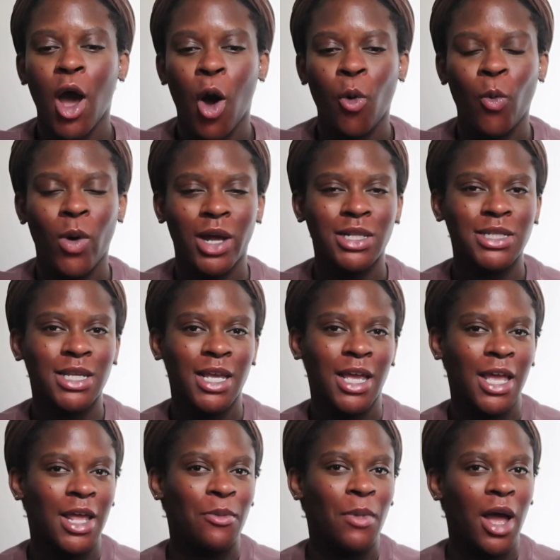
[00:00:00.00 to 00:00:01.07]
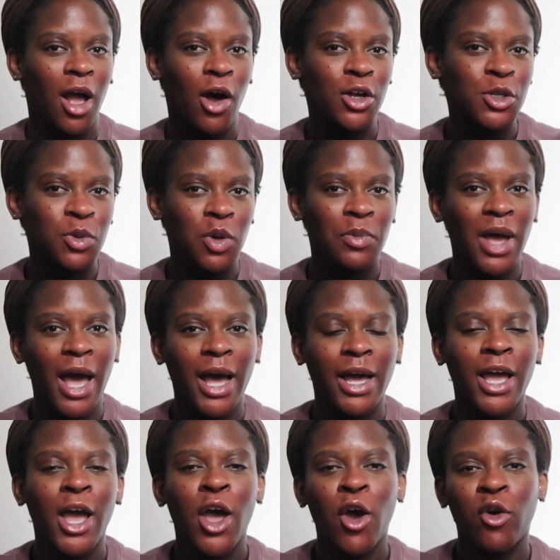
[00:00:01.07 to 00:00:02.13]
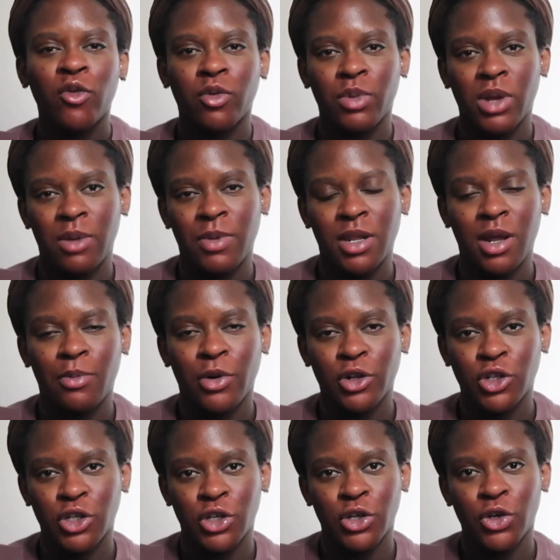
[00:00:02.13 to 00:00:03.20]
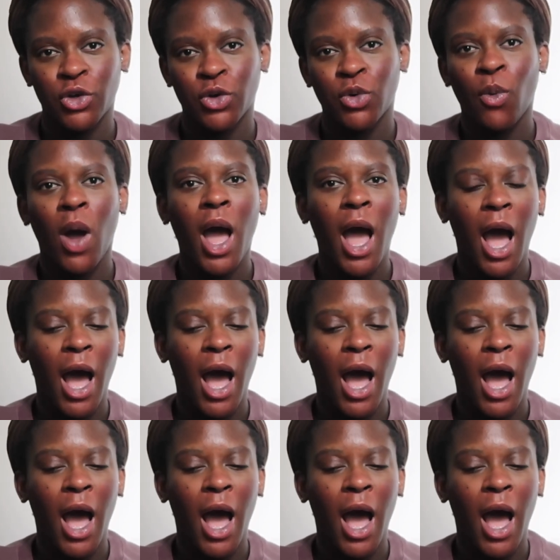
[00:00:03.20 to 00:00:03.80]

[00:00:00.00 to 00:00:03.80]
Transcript: a what's in my hospital bag for baby number 2.